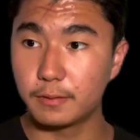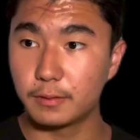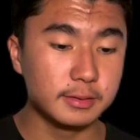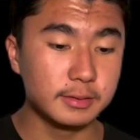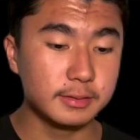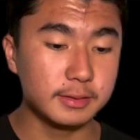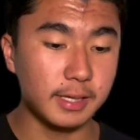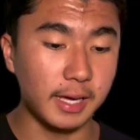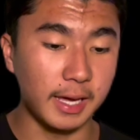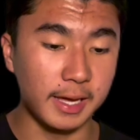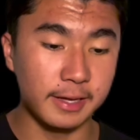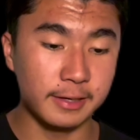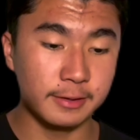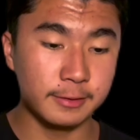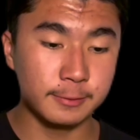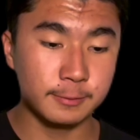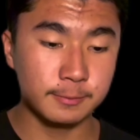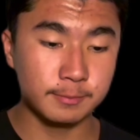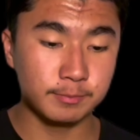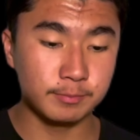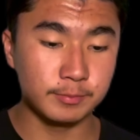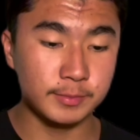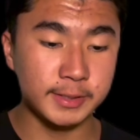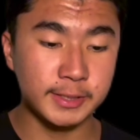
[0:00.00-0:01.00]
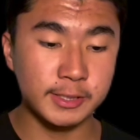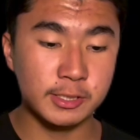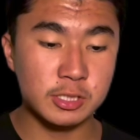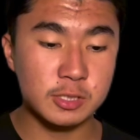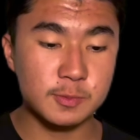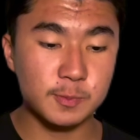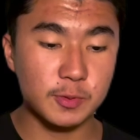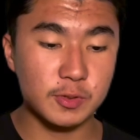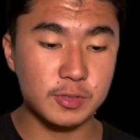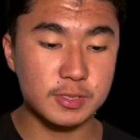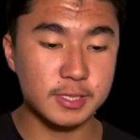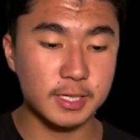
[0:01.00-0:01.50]
10 meters
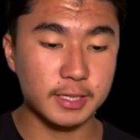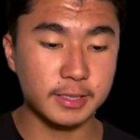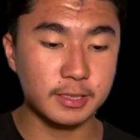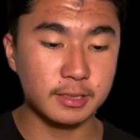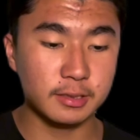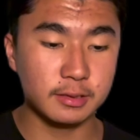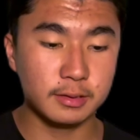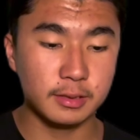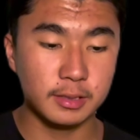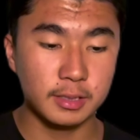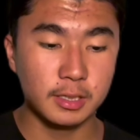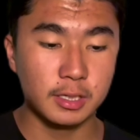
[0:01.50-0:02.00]
per second